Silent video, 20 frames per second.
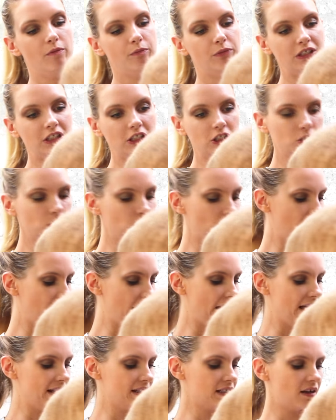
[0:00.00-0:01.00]
British
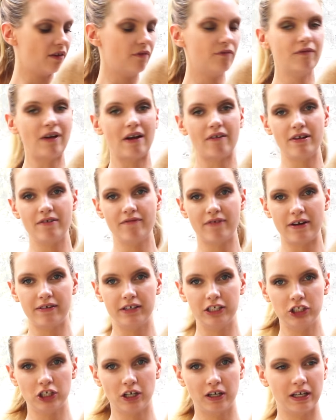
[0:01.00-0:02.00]
Shorthairs are very,
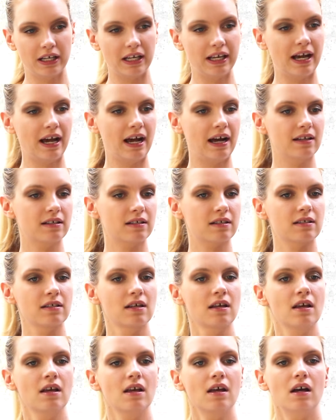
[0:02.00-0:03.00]
very chunky
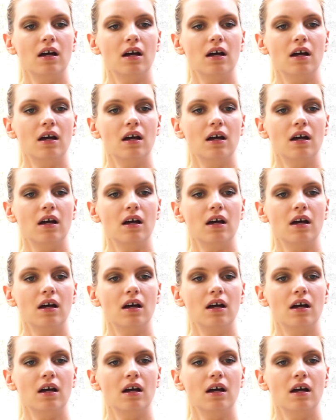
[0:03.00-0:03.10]
cats.